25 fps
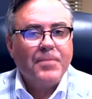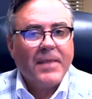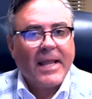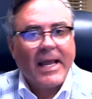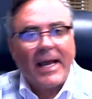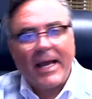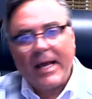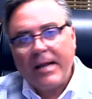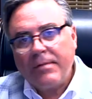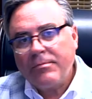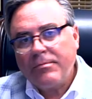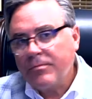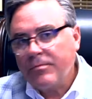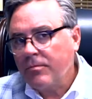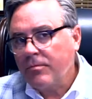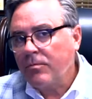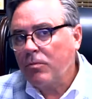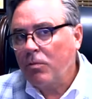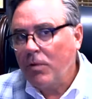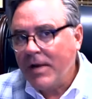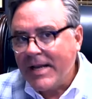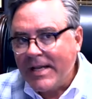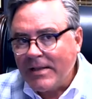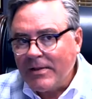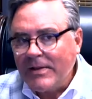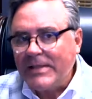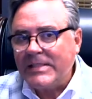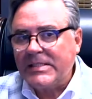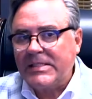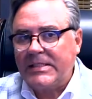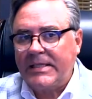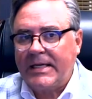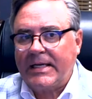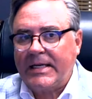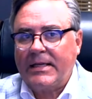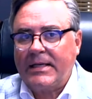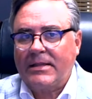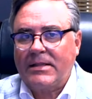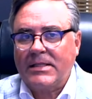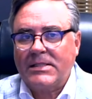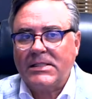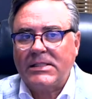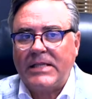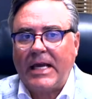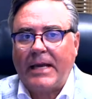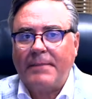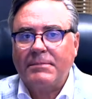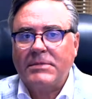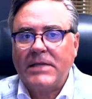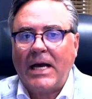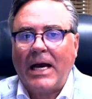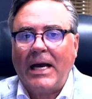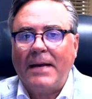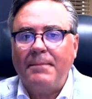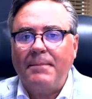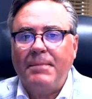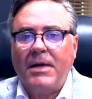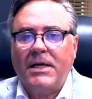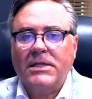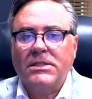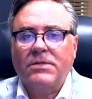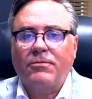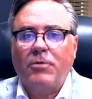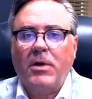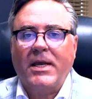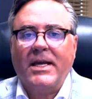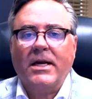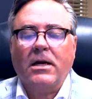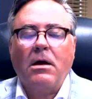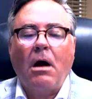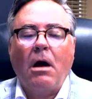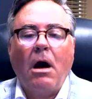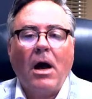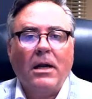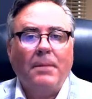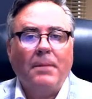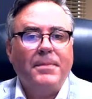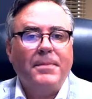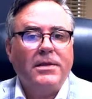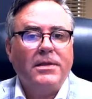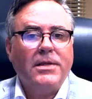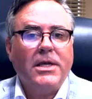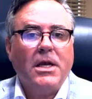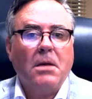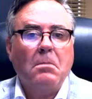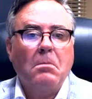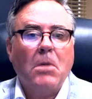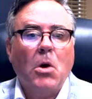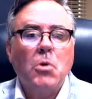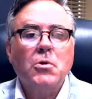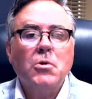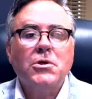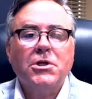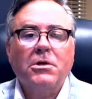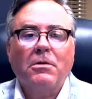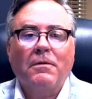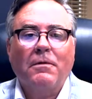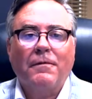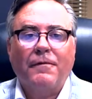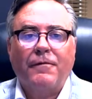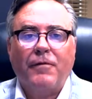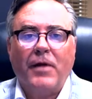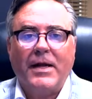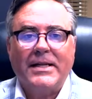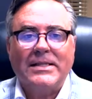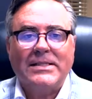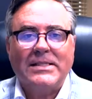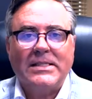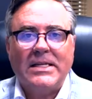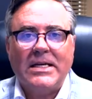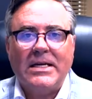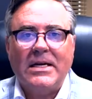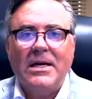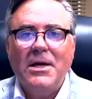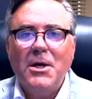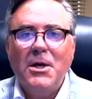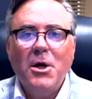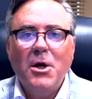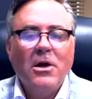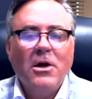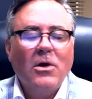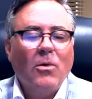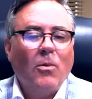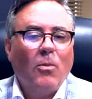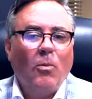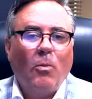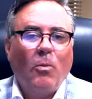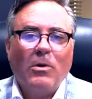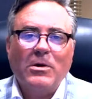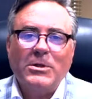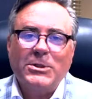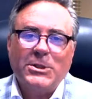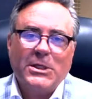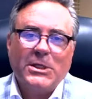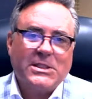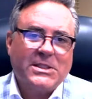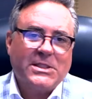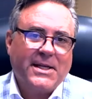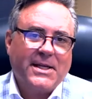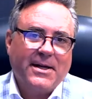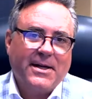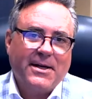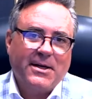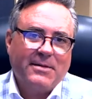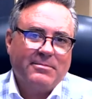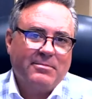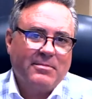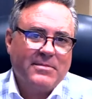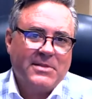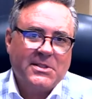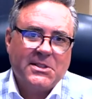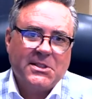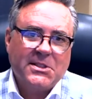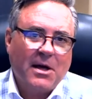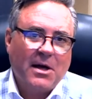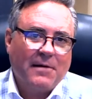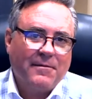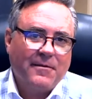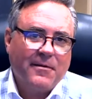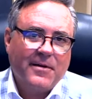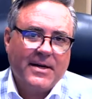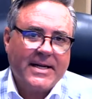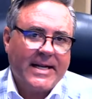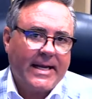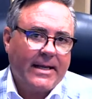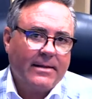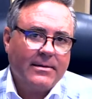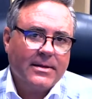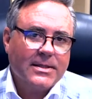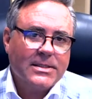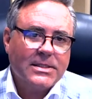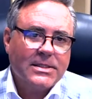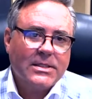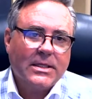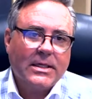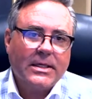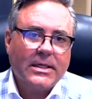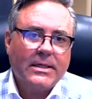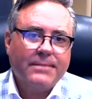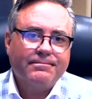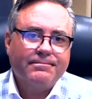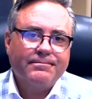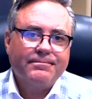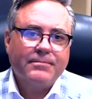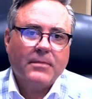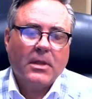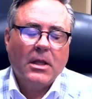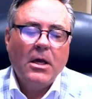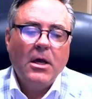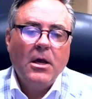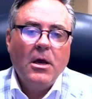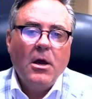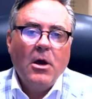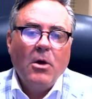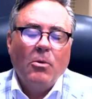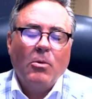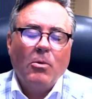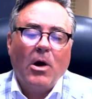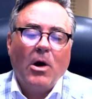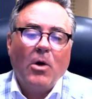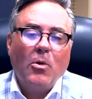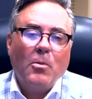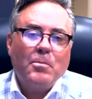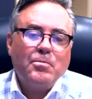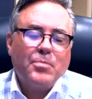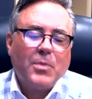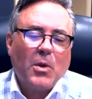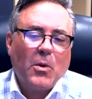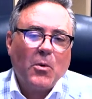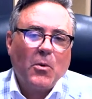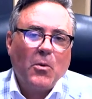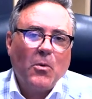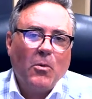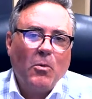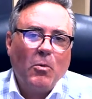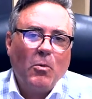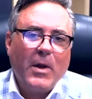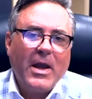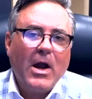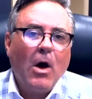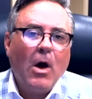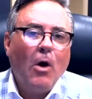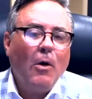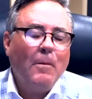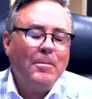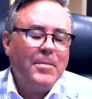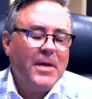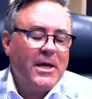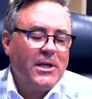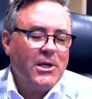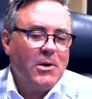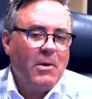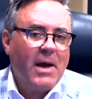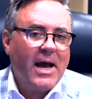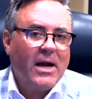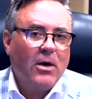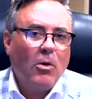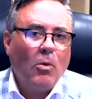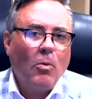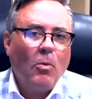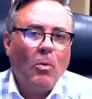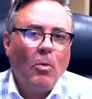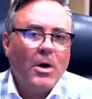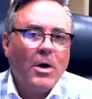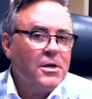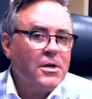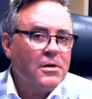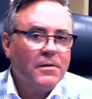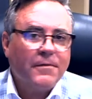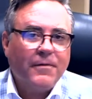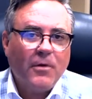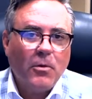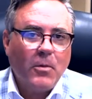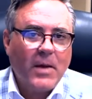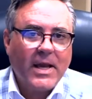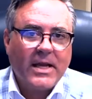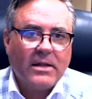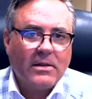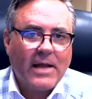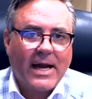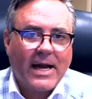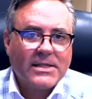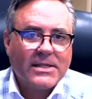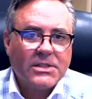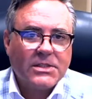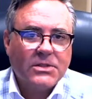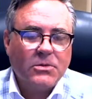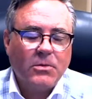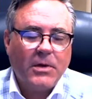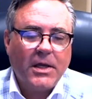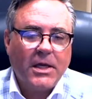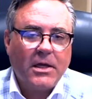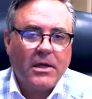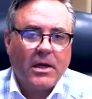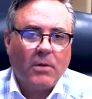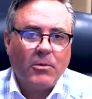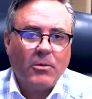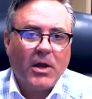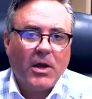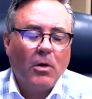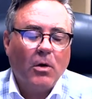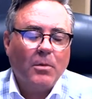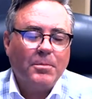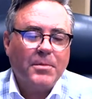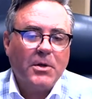and realistic at the same time, because if we get caught up in the emotional frenzy, we're just going to suffer needlessly. Well, we hope that you had a wonderful week last week, and we hope